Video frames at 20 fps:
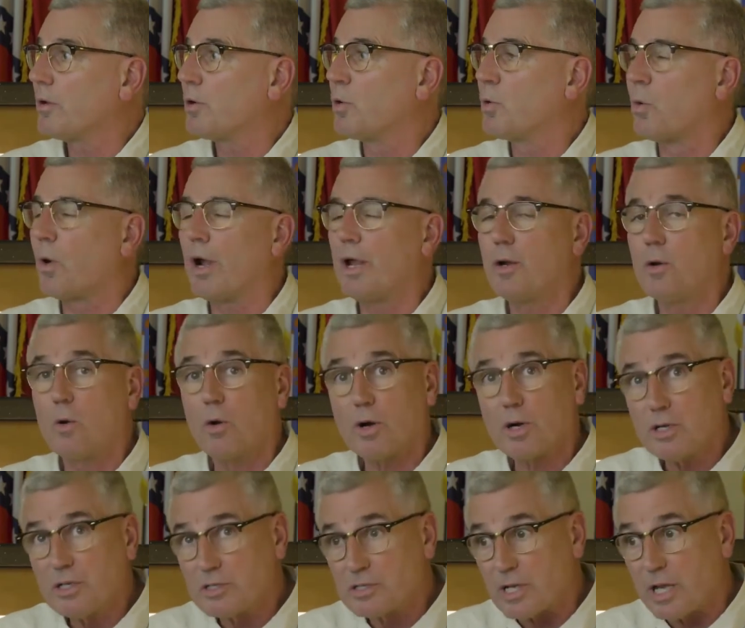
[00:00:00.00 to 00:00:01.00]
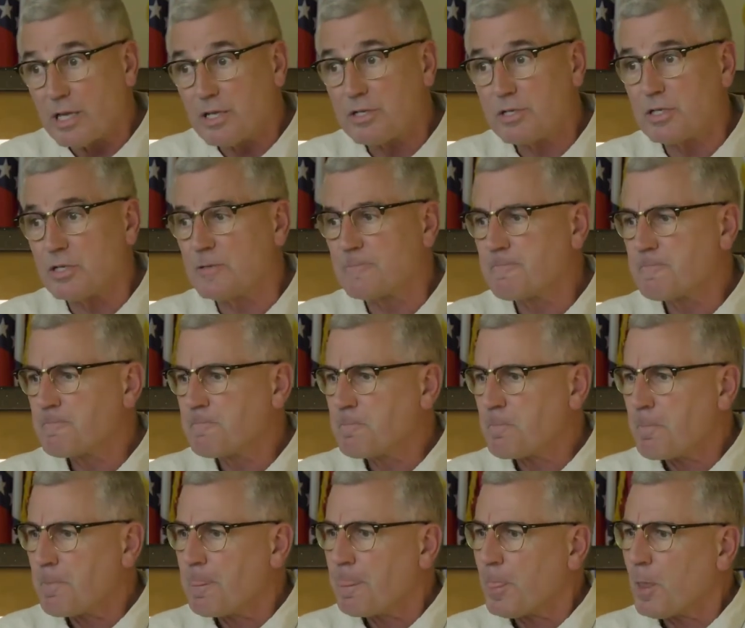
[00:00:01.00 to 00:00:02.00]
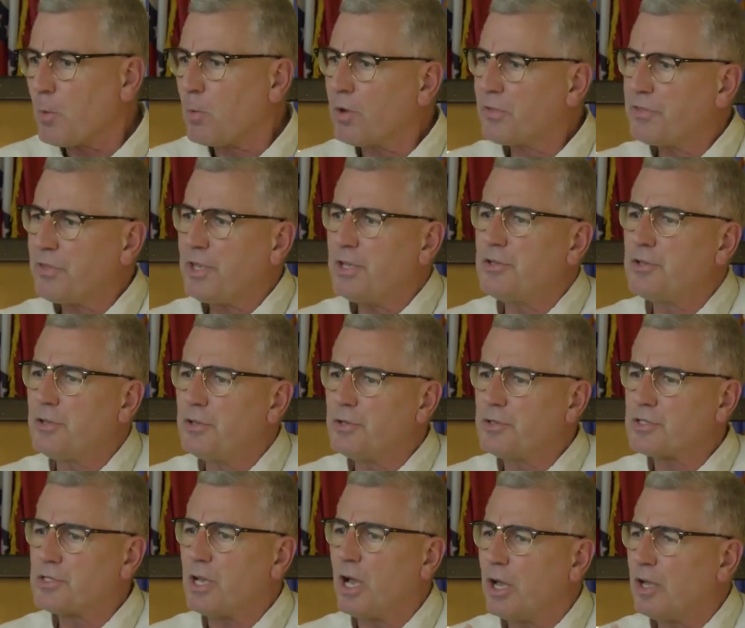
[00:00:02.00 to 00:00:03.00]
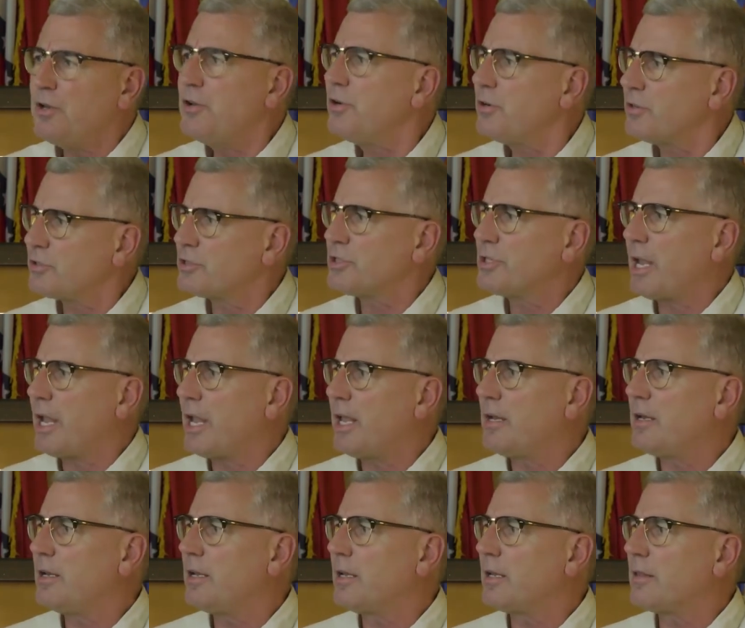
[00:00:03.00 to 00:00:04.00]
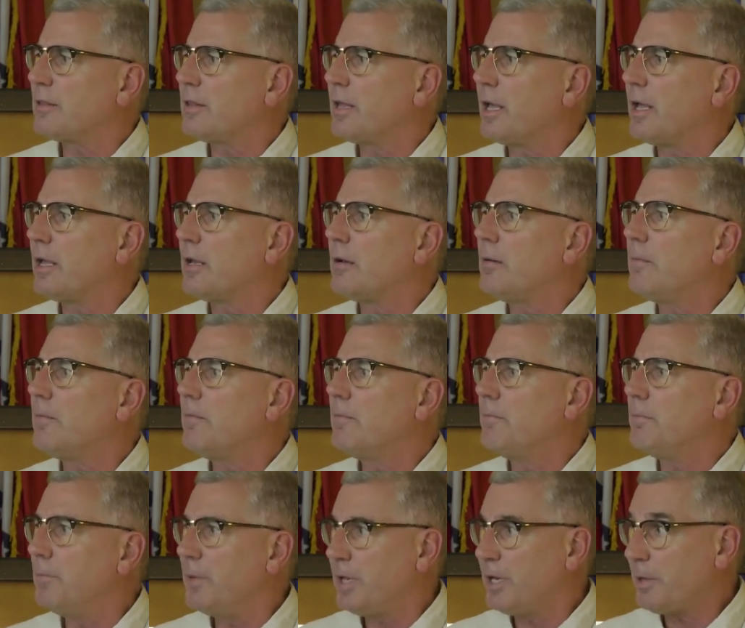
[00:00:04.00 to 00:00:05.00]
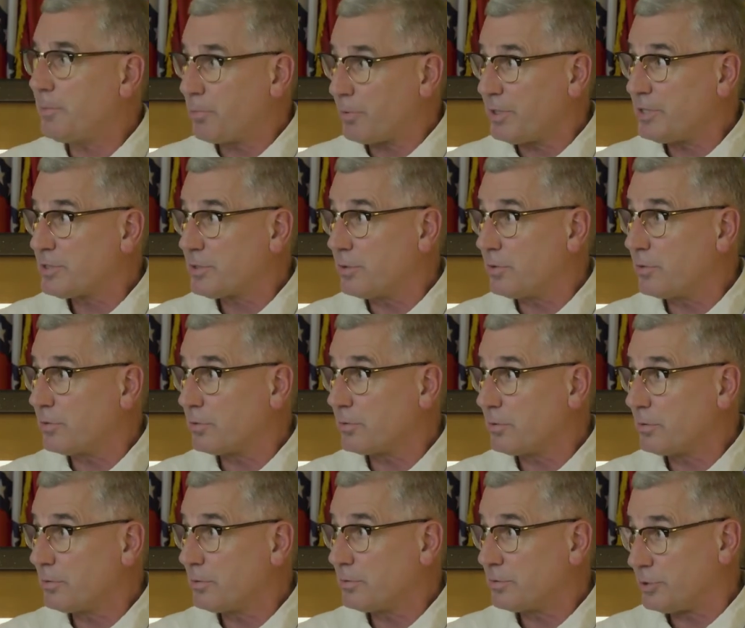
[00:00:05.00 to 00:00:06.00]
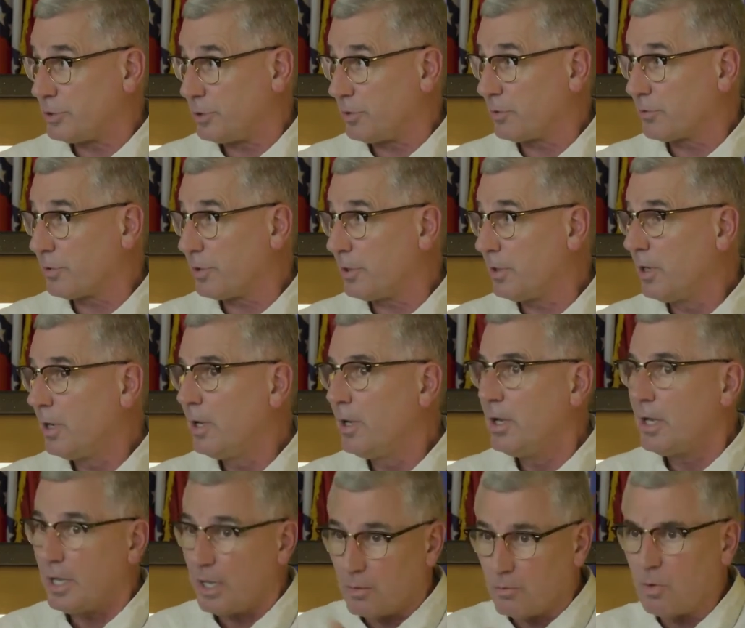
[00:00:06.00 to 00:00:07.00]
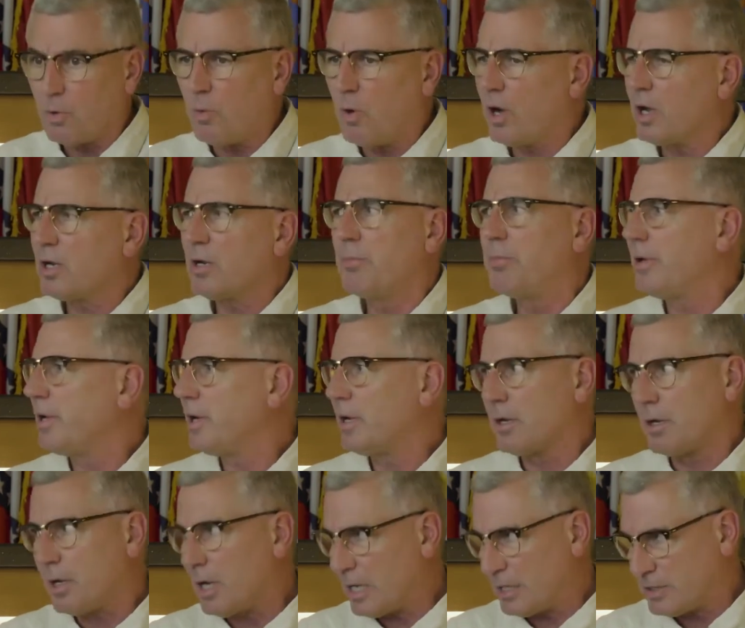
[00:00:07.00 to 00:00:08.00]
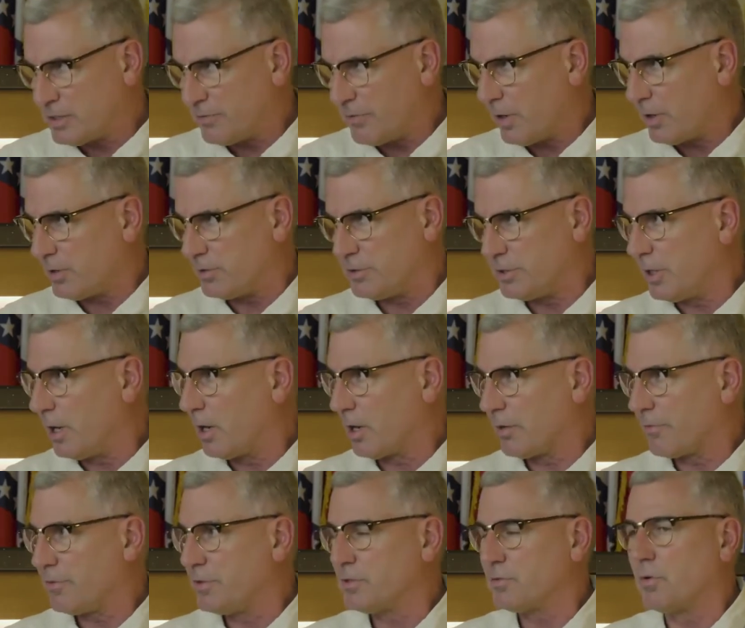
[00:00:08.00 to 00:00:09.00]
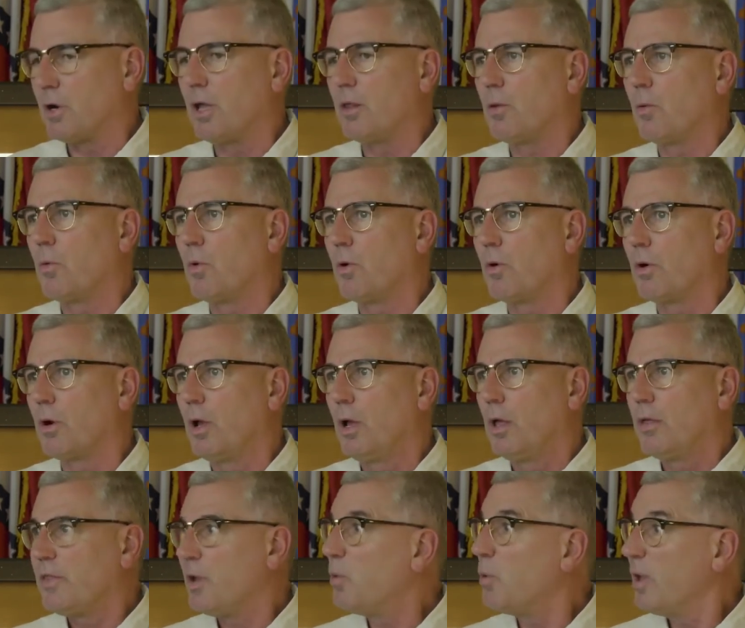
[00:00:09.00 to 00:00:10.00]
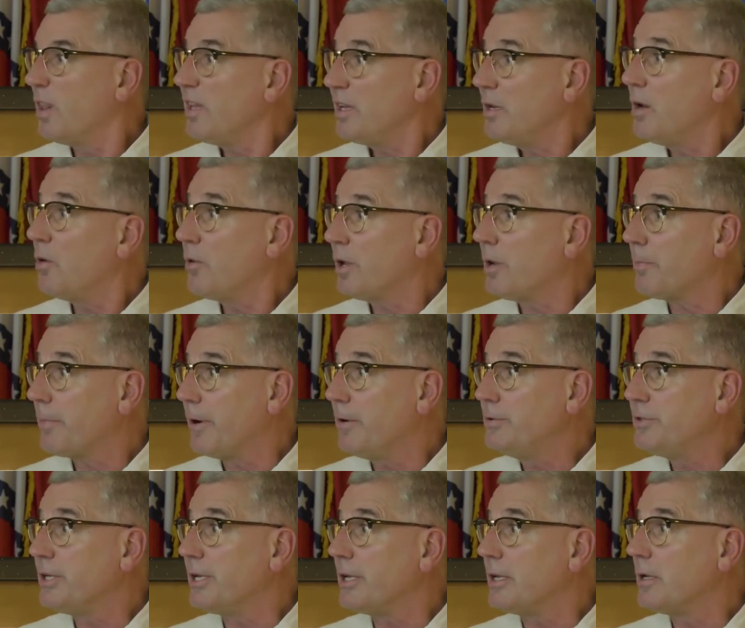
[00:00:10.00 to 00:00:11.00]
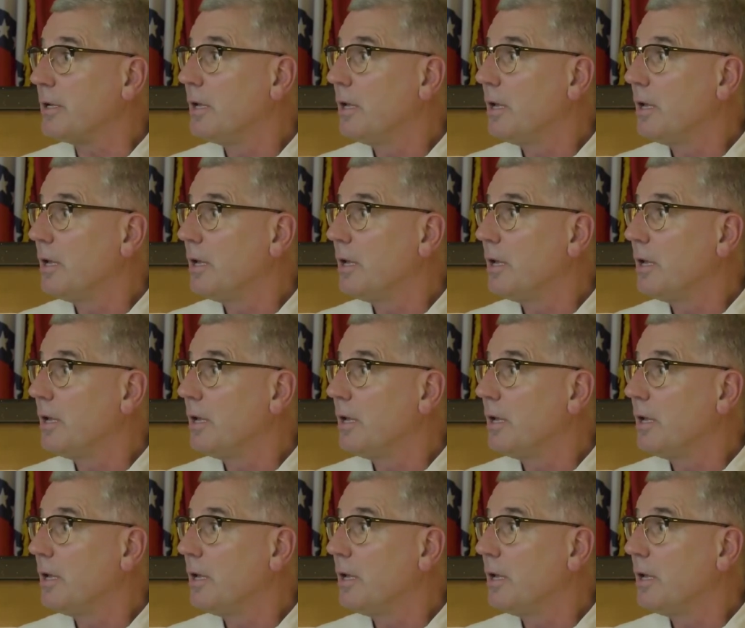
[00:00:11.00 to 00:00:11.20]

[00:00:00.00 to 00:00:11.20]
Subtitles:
Great organization, and what they do is understanding that many preschool children in Rwanda, but in lots of other geographies around the world, they really don't get protein.